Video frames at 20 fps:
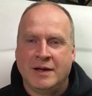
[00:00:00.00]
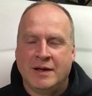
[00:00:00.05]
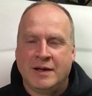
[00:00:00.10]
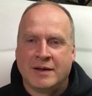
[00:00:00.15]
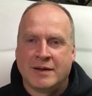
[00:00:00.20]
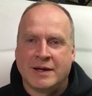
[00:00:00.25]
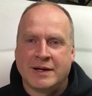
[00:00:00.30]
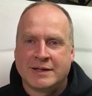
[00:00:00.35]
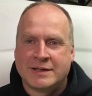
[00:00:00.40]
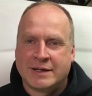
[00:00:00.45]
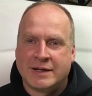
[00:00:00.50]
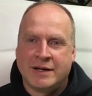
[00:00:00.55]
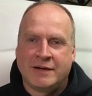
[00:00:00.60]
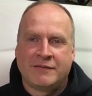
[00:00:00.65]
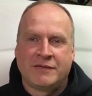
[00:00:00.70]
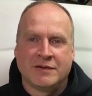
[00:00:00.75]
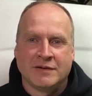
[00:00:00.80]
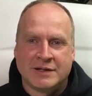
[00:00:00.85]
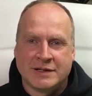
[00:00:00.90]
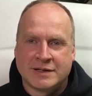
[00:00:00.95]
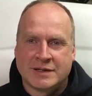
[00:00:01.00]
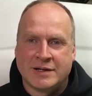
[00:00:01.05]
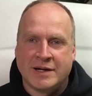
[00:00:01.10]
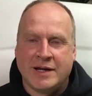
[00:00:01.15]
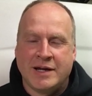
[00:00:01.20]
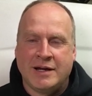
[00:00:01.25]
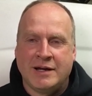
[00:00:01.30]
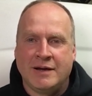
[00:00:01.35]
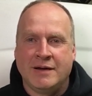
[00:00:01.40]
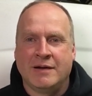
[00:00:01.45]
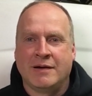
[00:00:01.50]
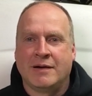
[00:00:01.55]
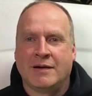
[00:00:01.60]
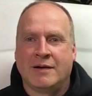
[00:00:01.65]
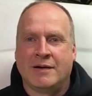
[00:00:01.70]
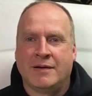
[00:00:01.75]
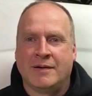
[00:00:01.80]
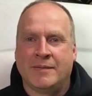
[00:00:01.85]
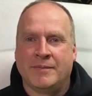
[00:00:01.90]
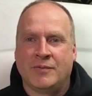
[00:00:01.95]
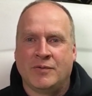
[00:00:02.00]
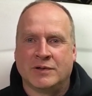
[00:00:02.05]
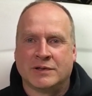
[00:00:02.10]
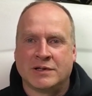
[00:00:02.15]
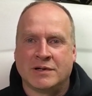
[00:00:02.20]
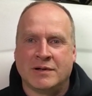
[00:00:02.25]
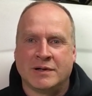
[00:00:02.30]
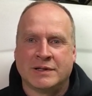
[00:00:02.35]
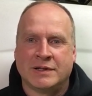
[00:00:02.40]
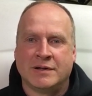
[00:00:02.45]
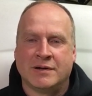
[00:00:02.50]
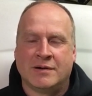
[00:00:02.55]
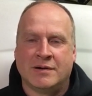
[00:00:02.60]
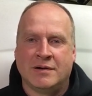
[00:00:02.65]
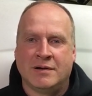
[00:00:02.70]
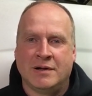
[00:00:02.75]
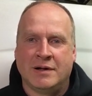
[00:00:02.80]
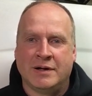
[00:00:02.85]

thanks again for listening. We'll talk to you all